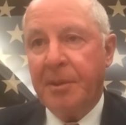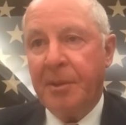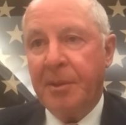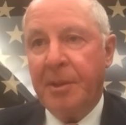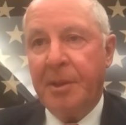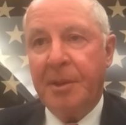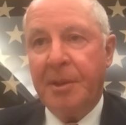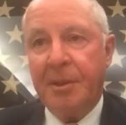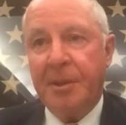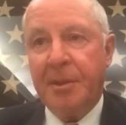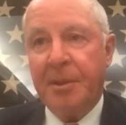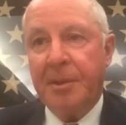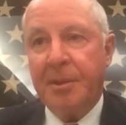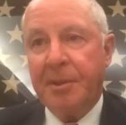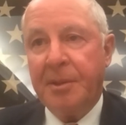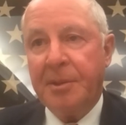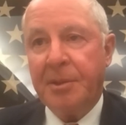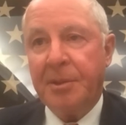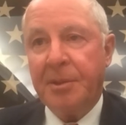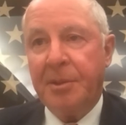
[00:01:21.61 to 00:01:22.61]
early in the
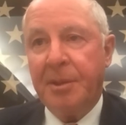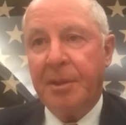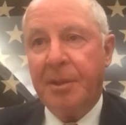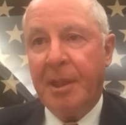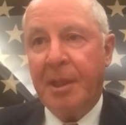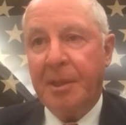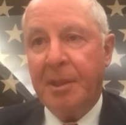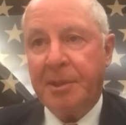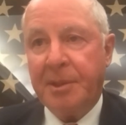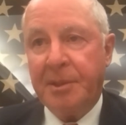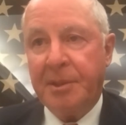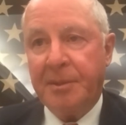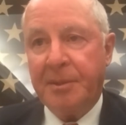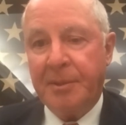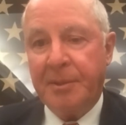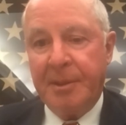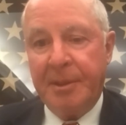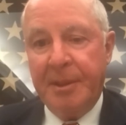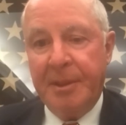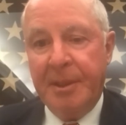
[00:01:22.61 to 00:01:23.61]
turn of the last
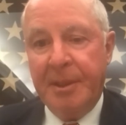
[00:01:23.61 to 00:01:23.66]
century.